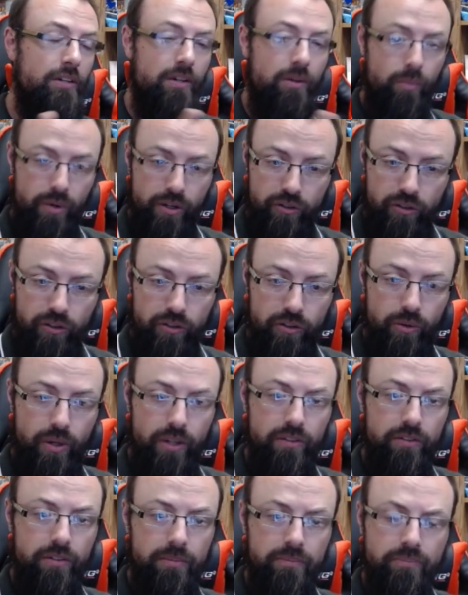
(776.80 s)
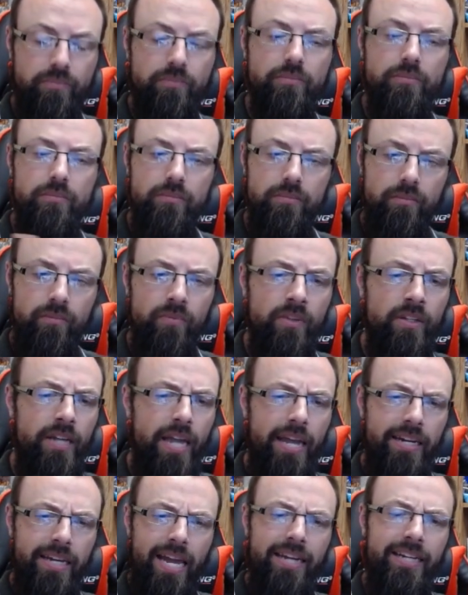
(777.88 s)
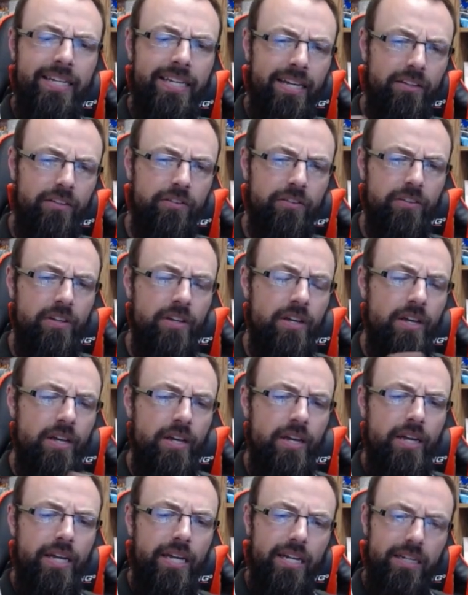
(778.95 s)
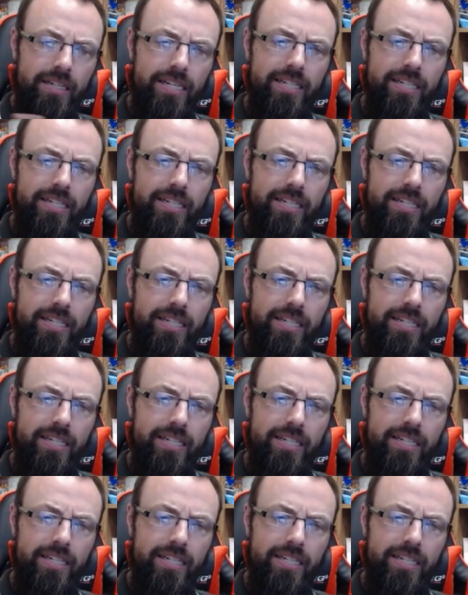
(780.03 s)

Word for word: we should do it? And, and it gets, it,